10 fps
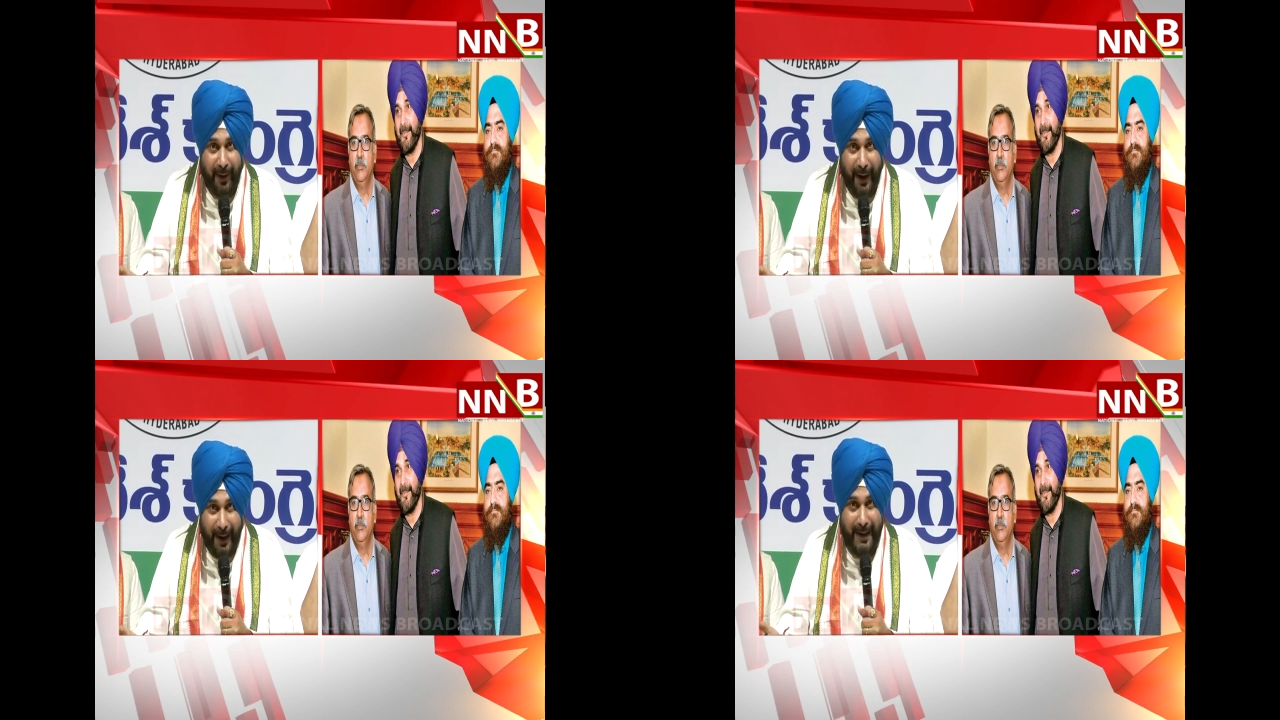
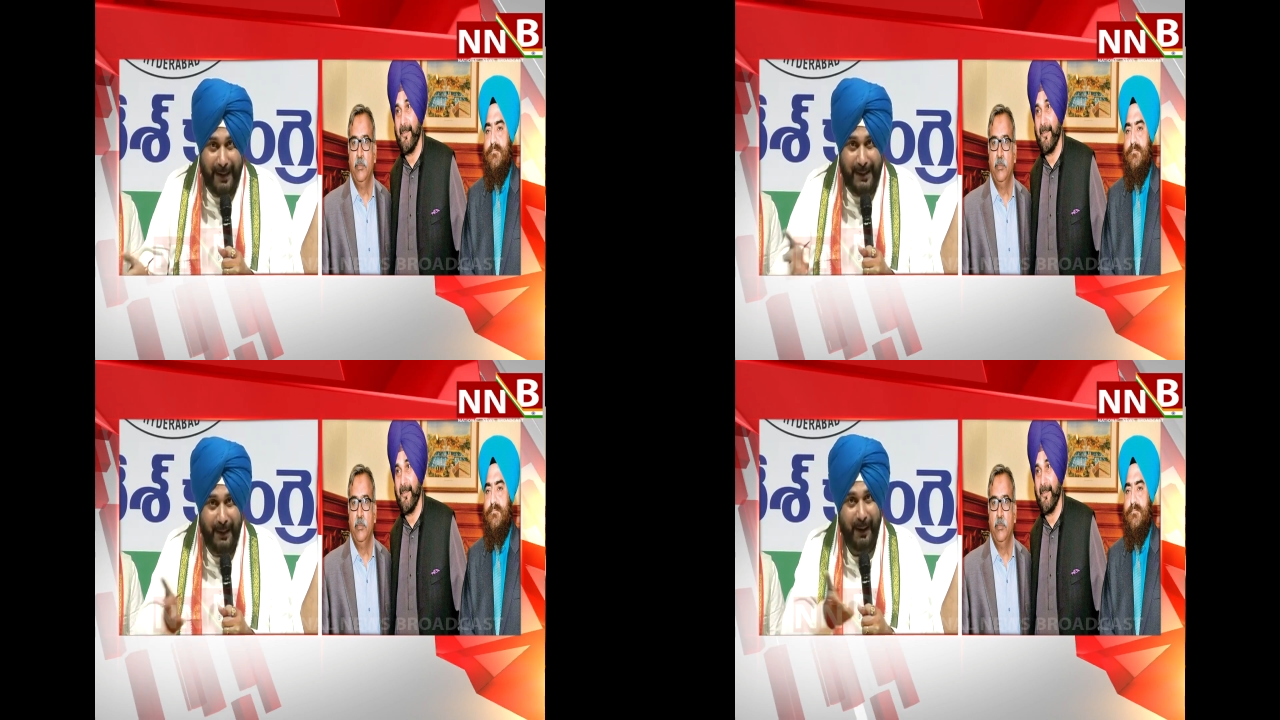It
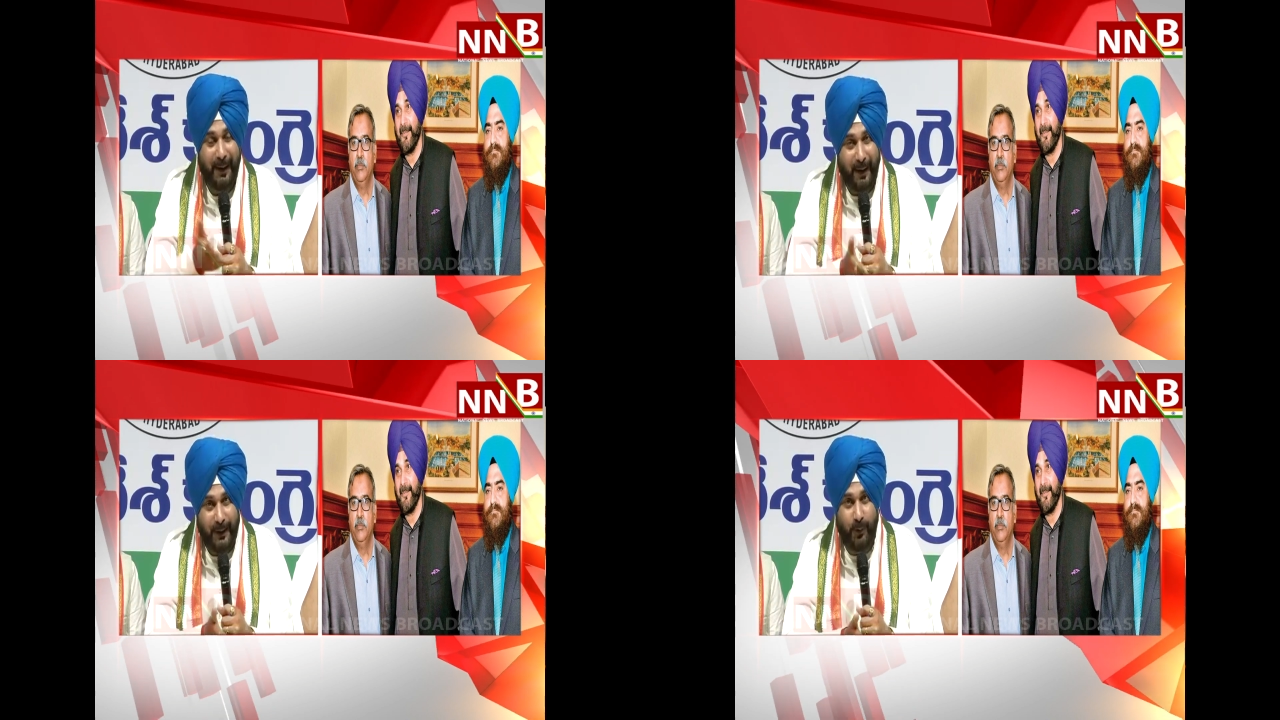is,
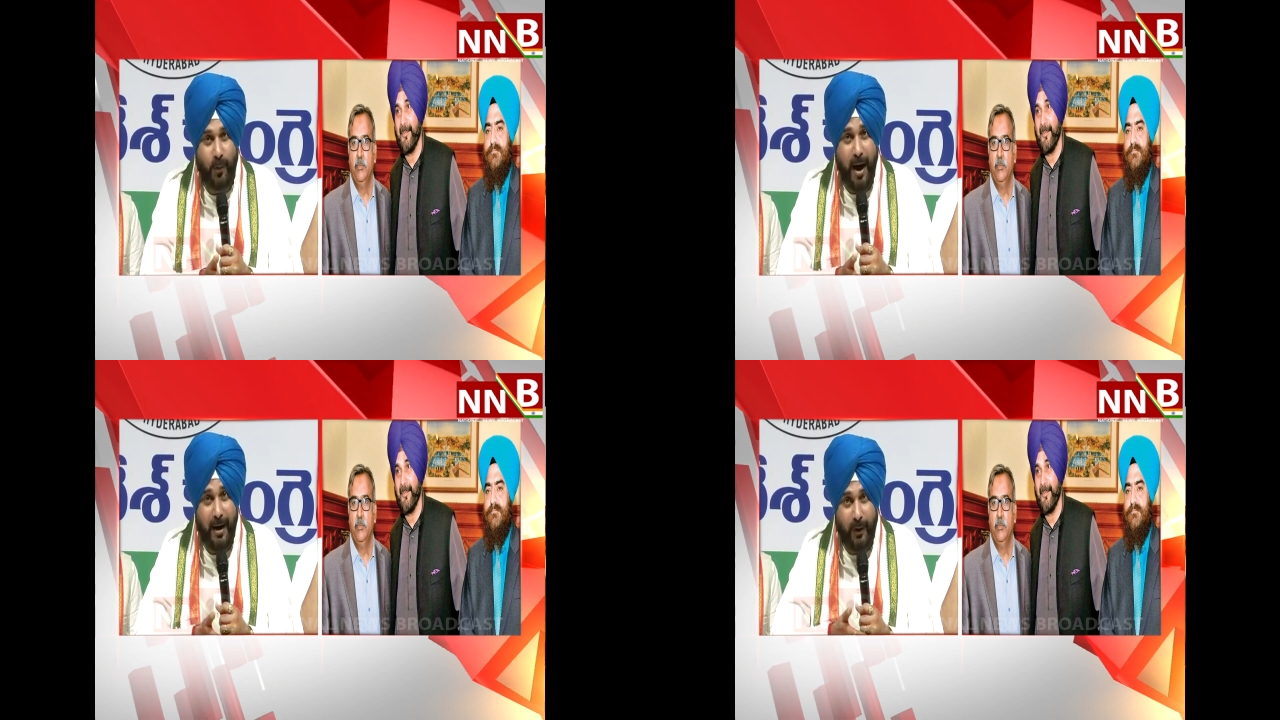
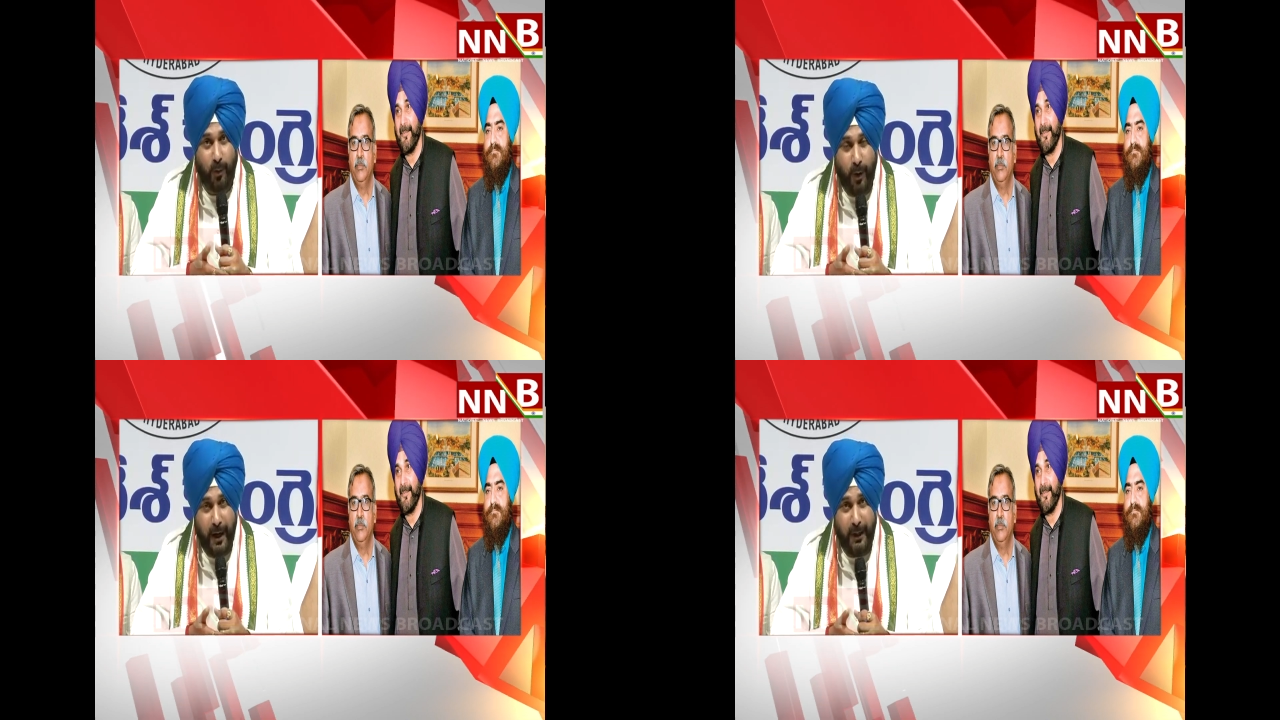you are
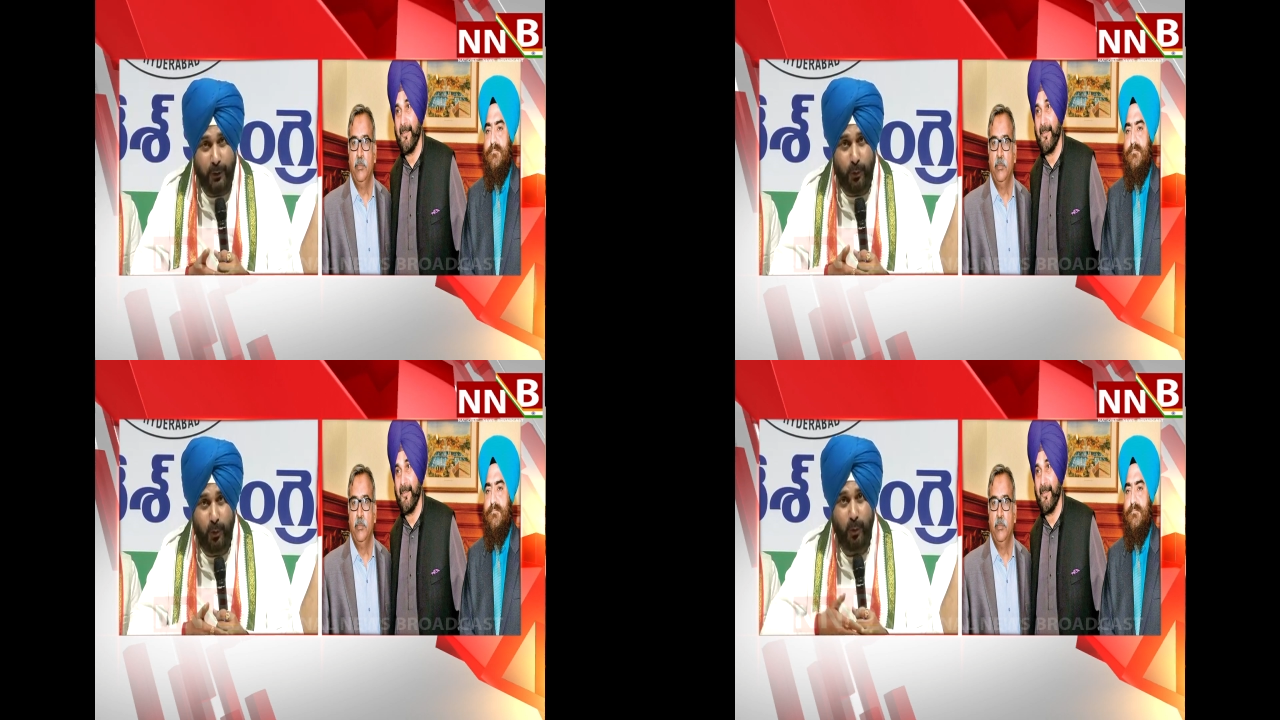going
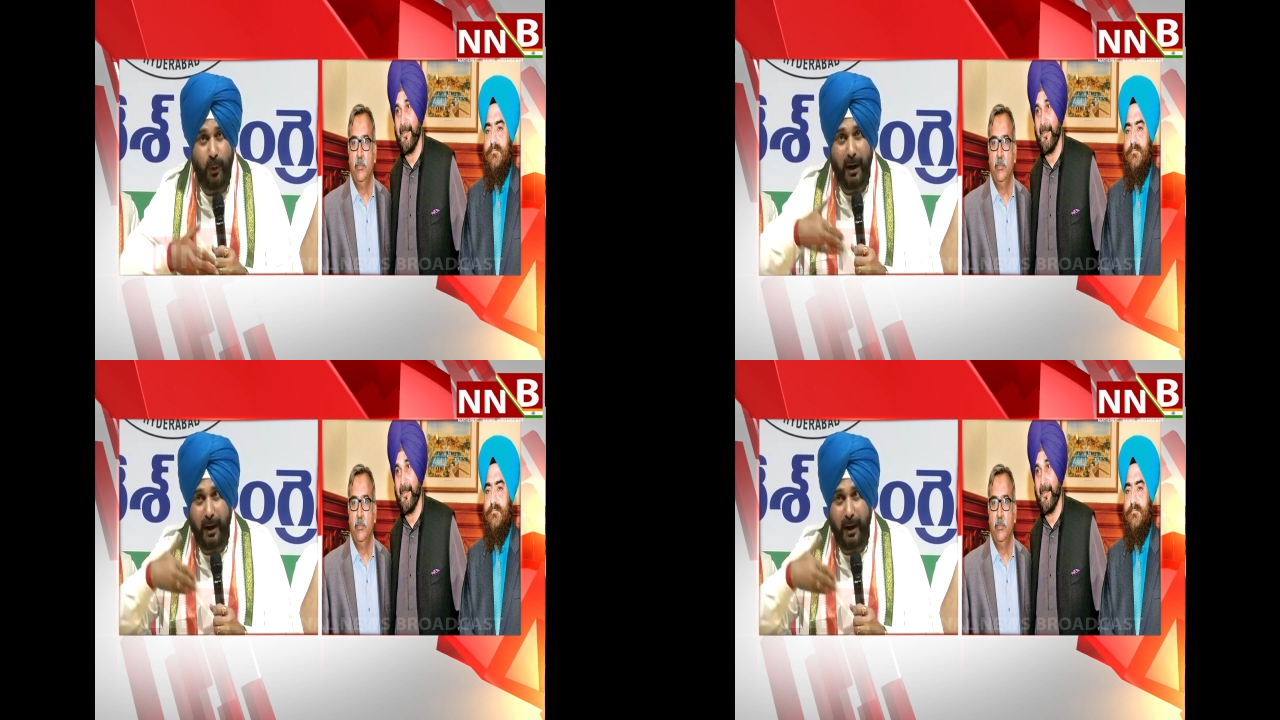to